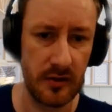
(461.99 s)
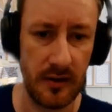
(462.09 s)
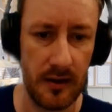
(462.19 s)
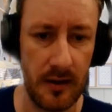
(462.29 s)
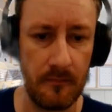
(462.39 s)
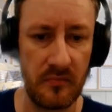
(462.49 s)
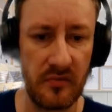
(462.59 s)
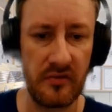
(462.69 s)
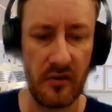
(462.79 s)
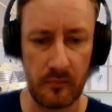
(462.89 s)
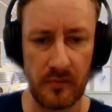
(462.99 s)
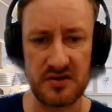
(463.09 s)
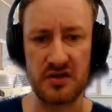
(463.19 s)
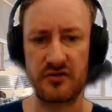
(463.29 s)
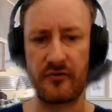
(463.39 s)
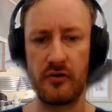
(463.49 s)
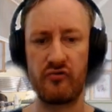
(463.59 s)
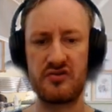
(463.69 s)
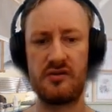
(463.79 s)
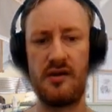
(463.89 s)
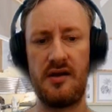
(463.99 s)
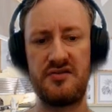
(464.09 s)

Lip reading: The other place I just found recently is